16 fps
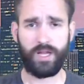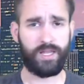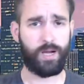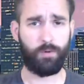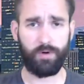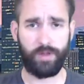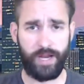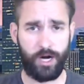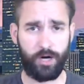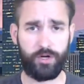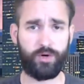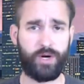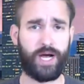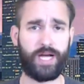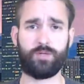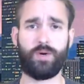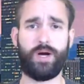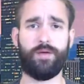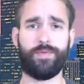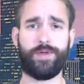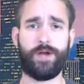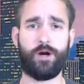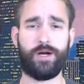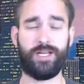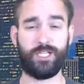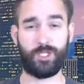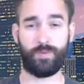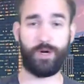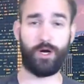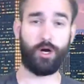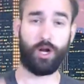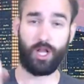They were there. You guys were out there in
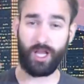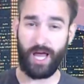spirit.